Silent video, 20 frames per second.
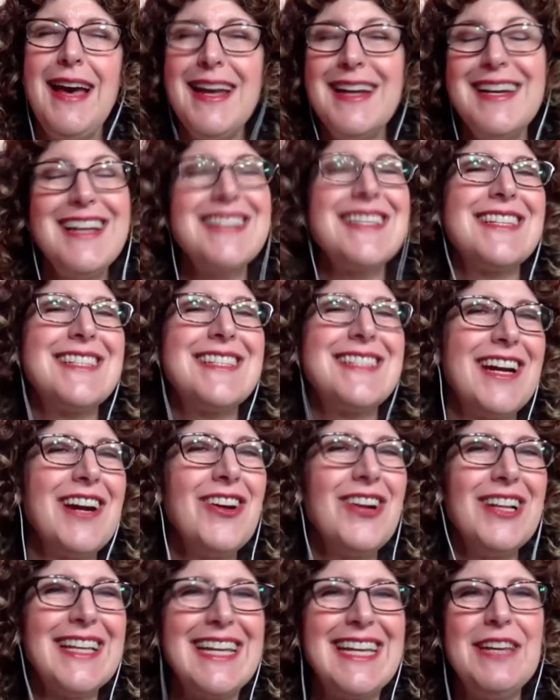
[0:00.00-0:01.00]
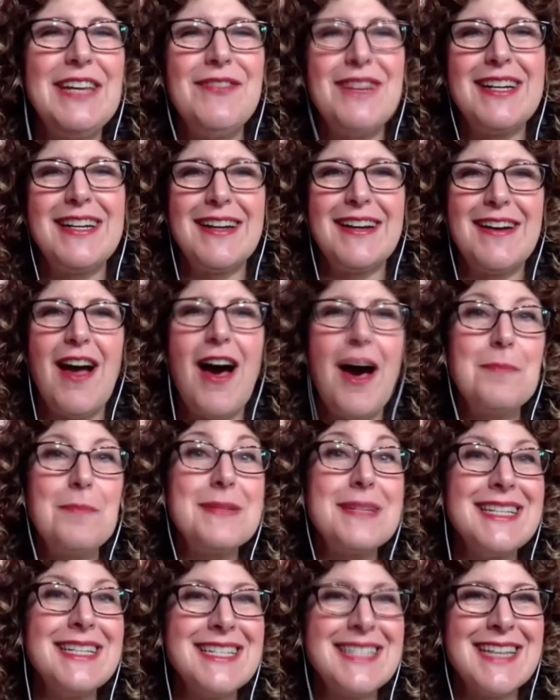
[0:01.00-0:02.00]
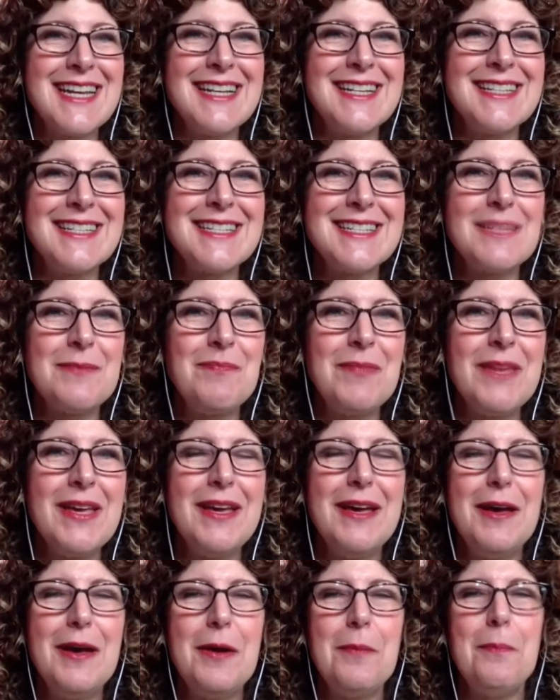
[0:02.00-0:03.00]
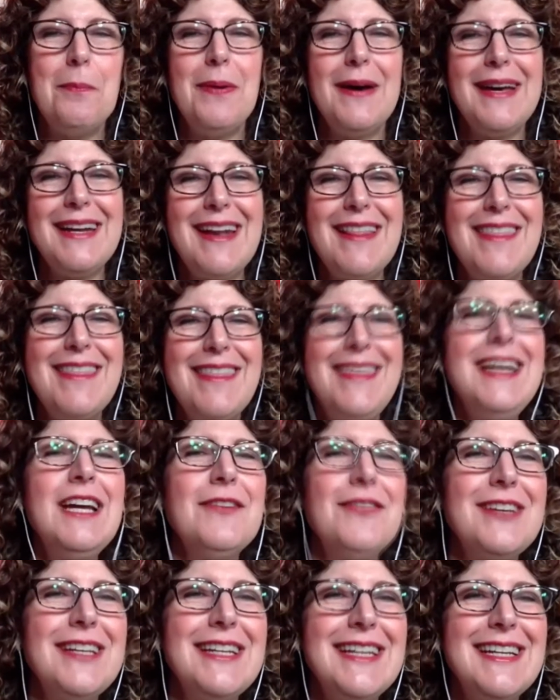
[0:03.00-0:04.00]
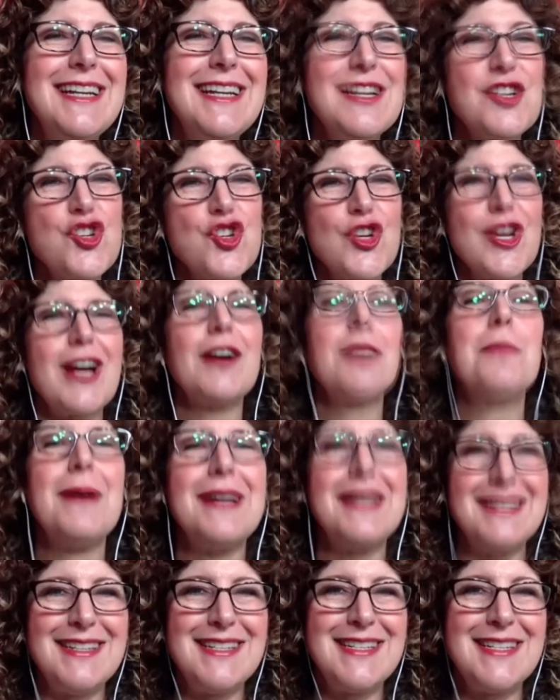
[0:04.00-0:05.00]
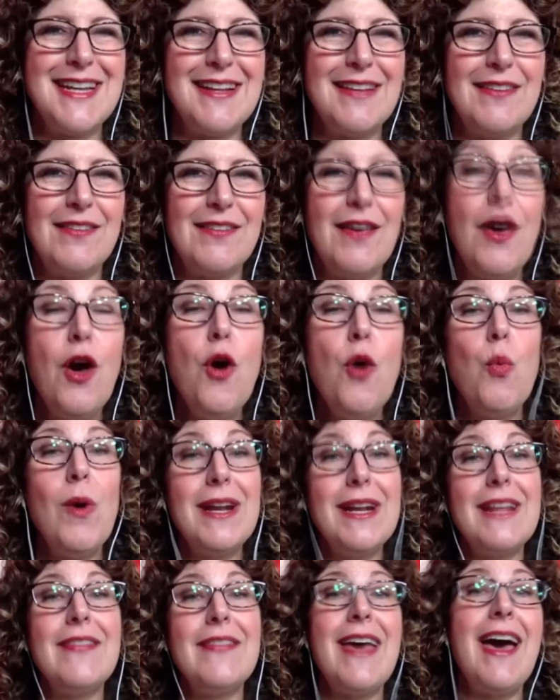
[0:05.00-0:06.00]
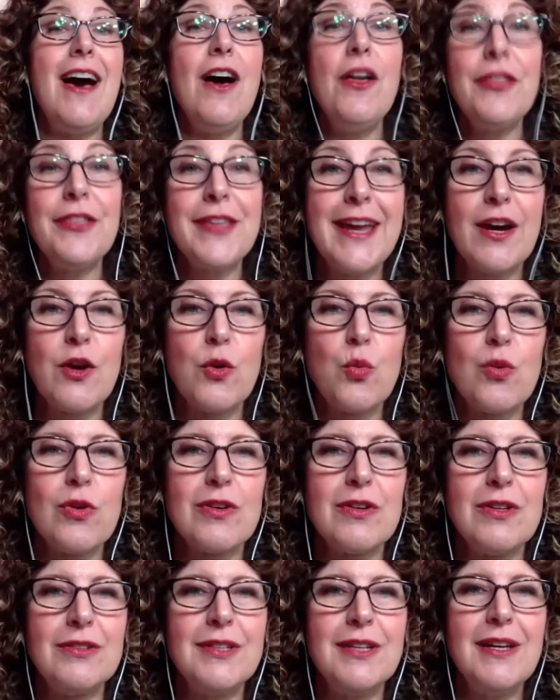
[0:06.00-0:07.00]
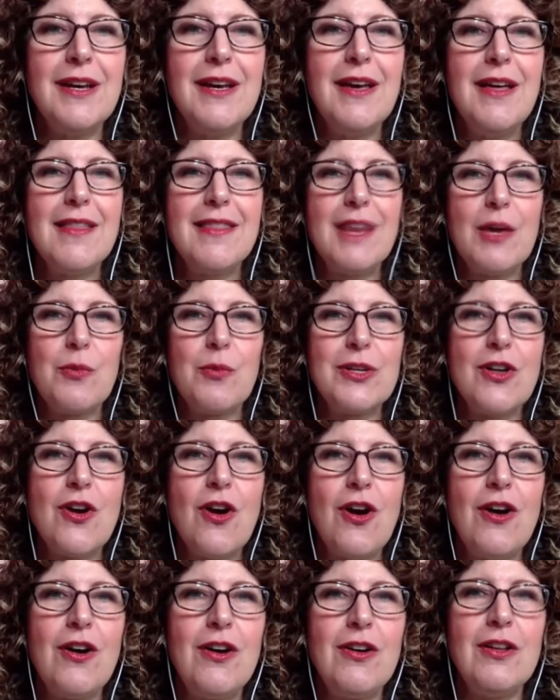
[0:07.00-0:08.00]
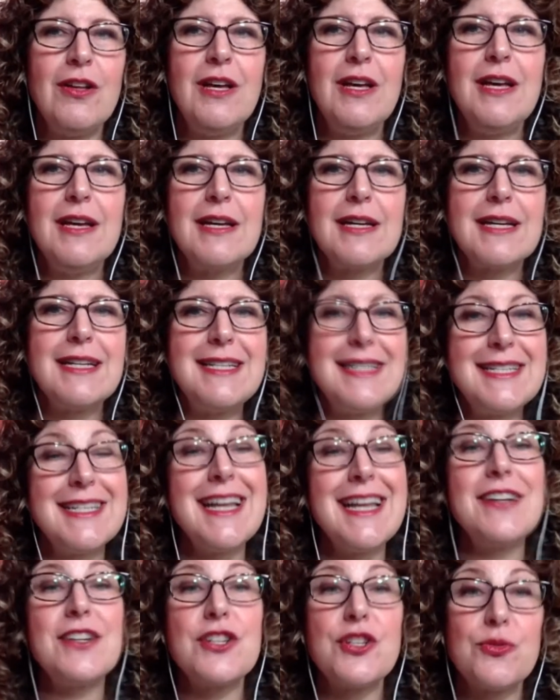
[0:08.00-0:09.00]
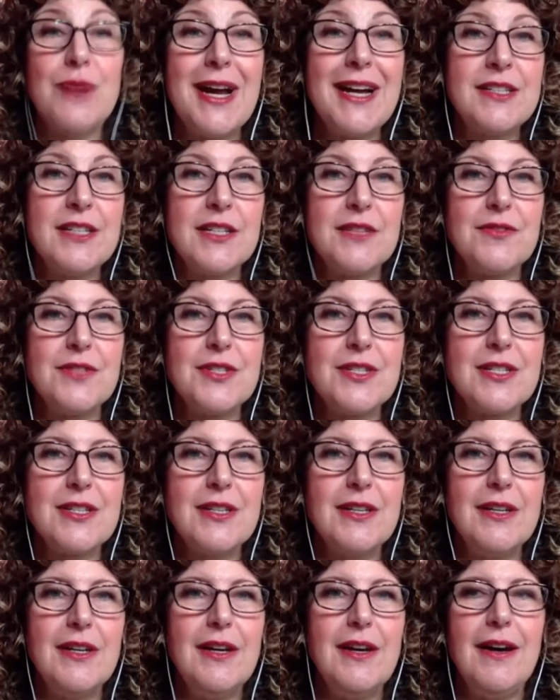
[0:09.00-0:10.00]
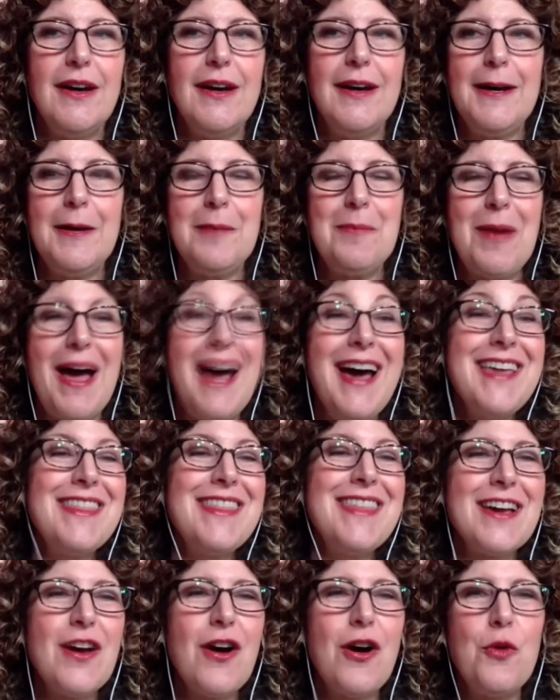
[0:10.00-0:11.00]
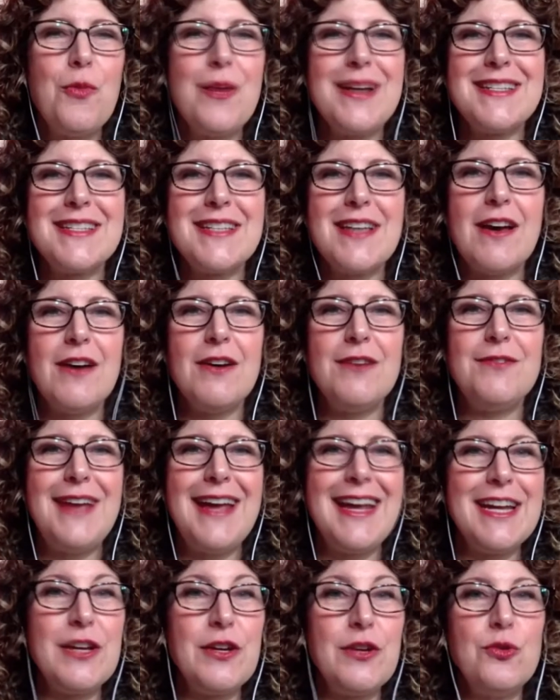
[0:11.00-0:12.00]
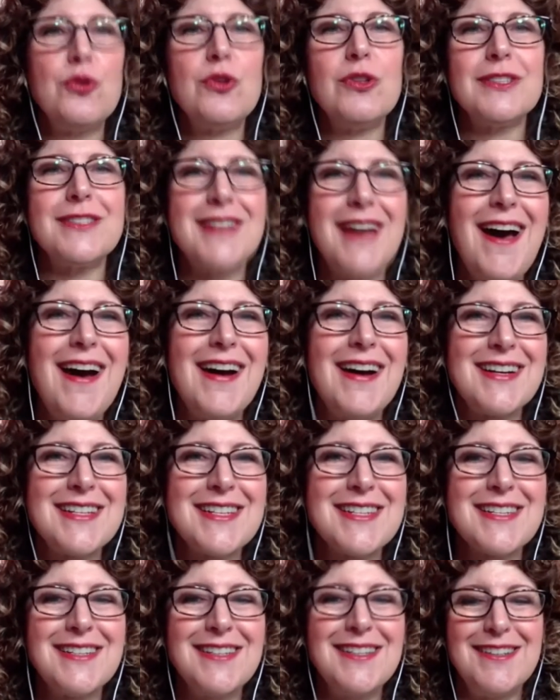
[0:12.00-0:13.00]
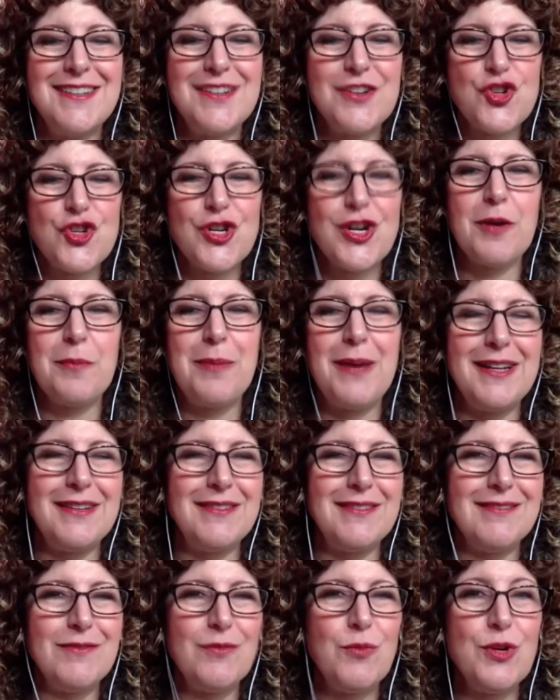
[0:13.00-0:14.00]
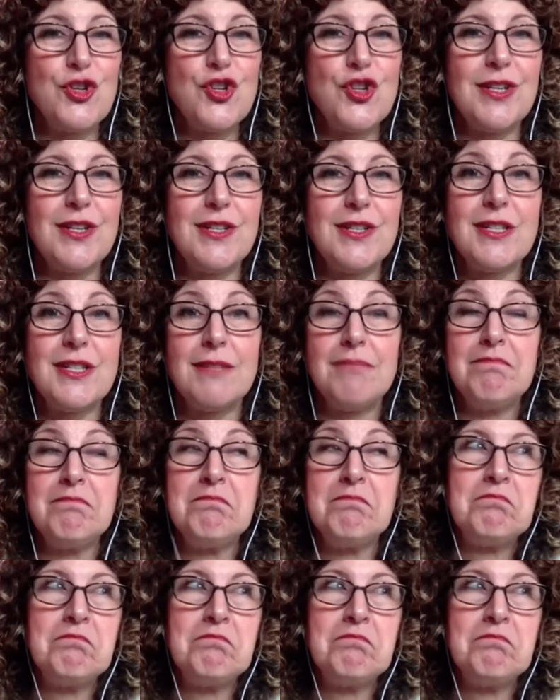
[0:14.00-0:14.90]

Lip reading: not necessarily even in an opt-in sense, but think of it in a share button sense. What in the healthcare world they would call consent directives. I think always of a Google Docs share button, which is,